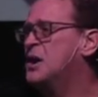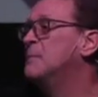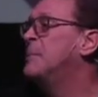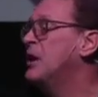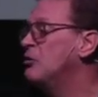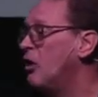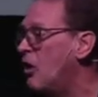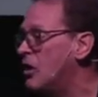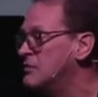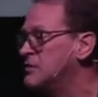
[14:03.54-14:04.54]
compelled
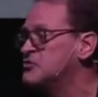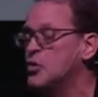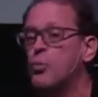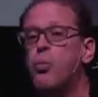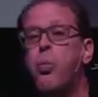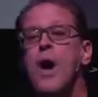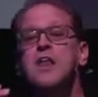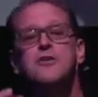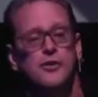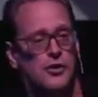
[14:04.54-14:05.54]
all of us to
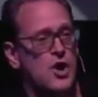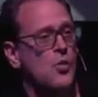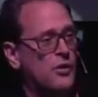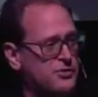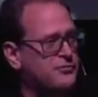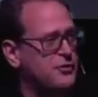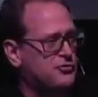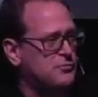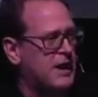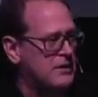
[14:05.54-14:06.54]
wonder what the
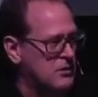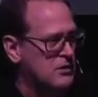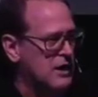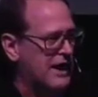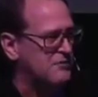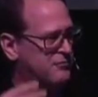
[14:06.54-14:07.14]
future might look like.